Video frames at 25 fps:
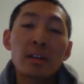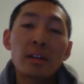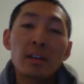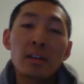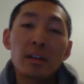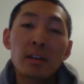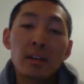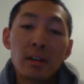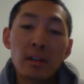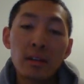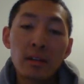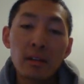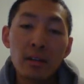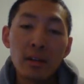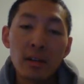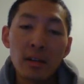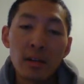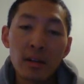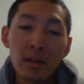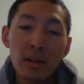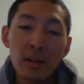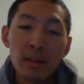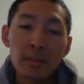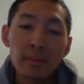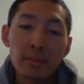well,
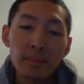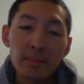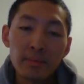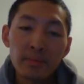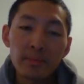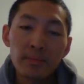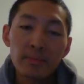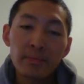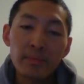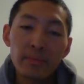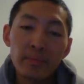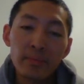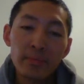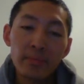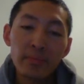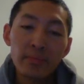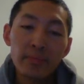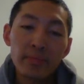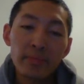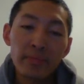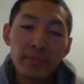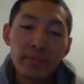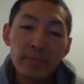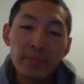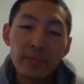so
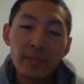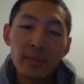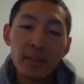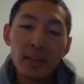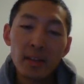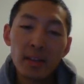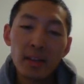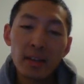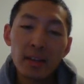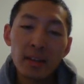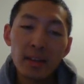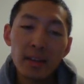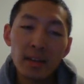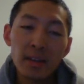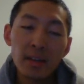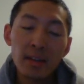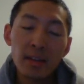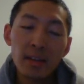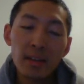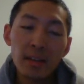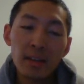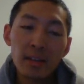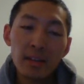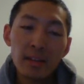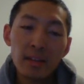I started
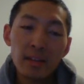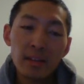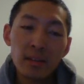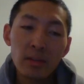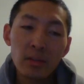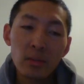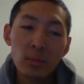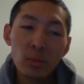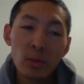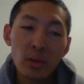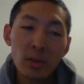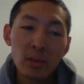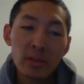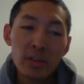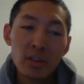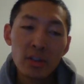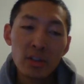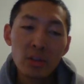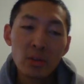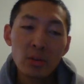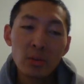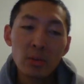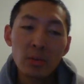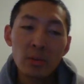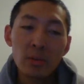working this
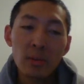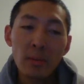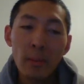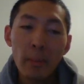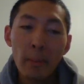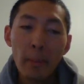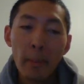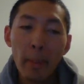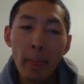last Monday.